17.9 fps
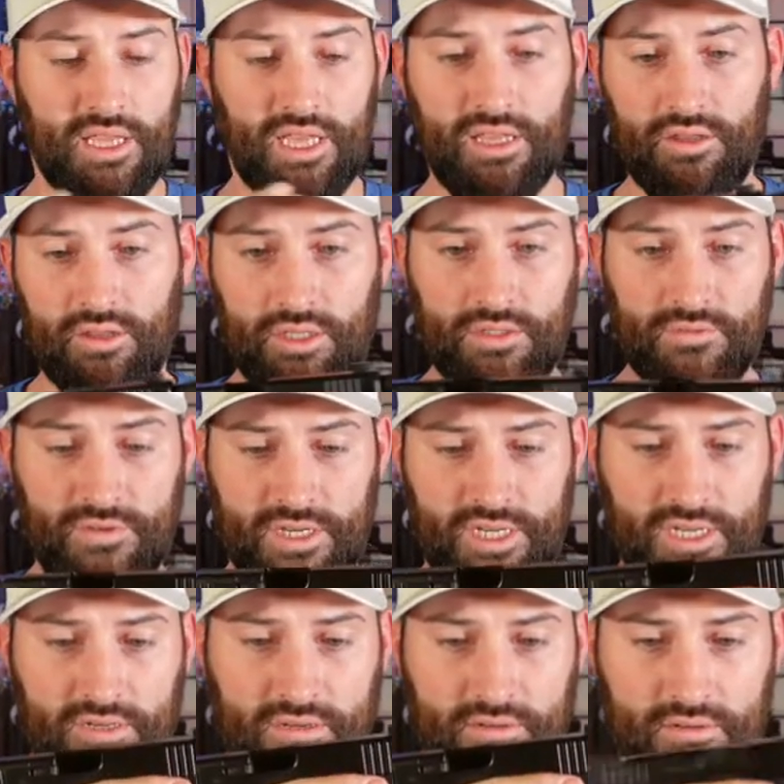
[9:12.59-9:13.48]
That looks
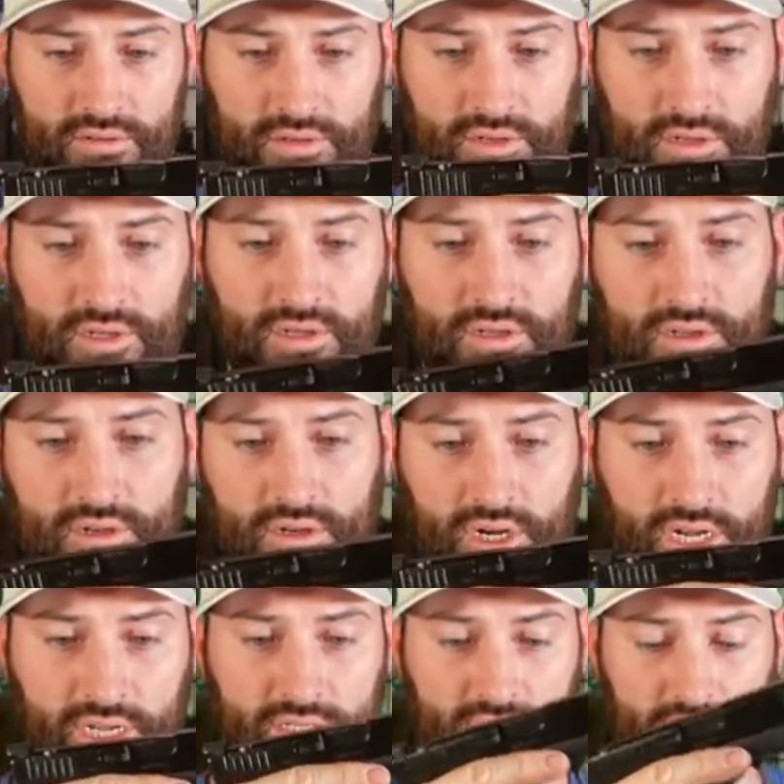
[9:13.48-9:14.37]
fine. All
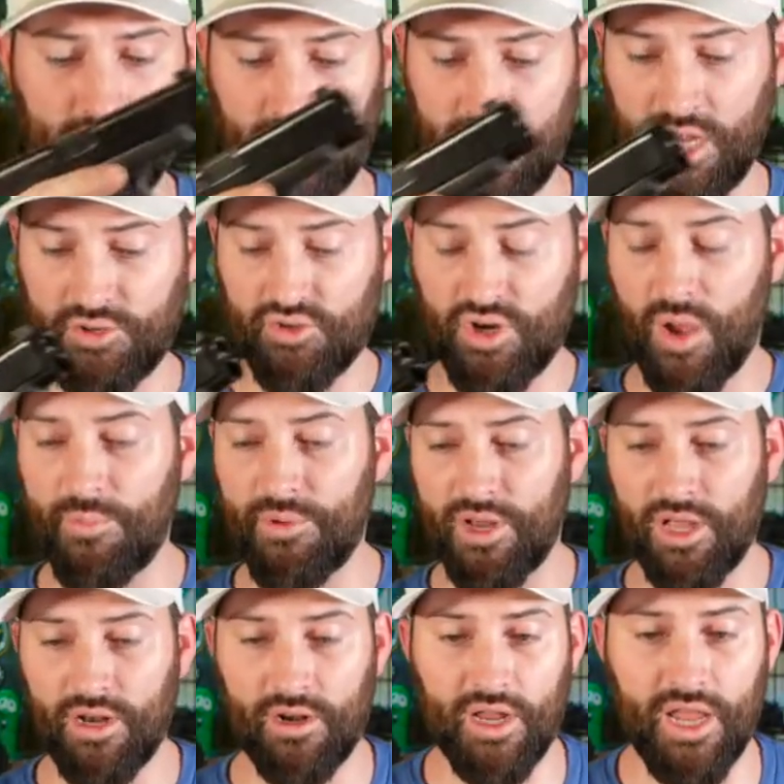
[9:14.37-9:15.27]
right. So they're not dropping
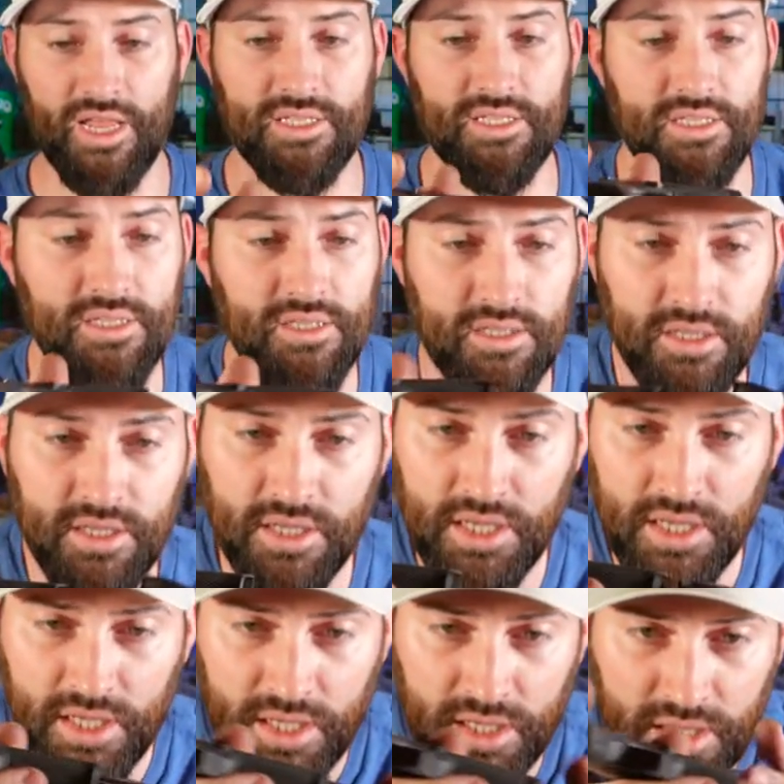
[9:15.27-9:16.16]
out on accident.
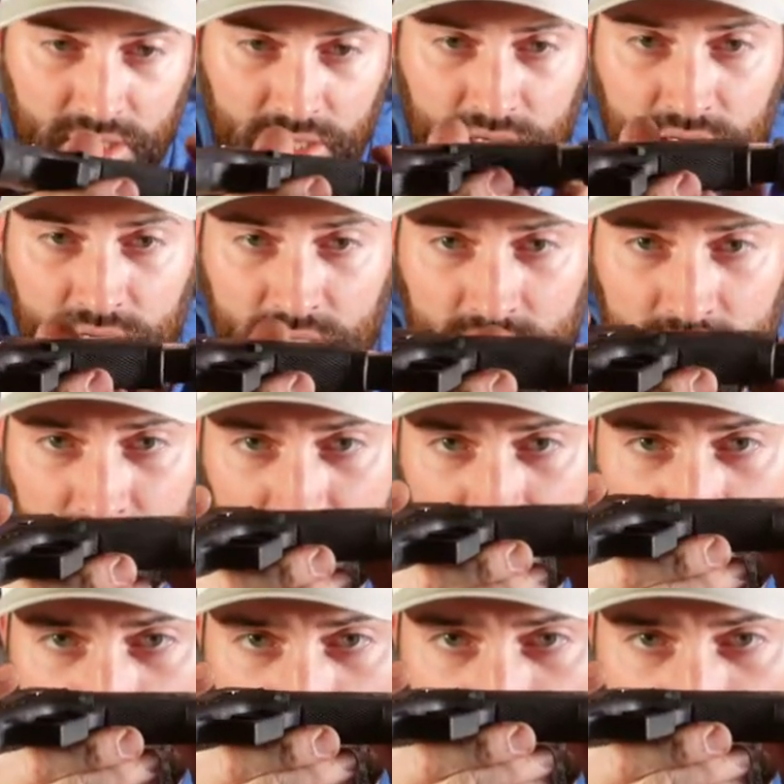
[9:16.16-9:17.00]
See how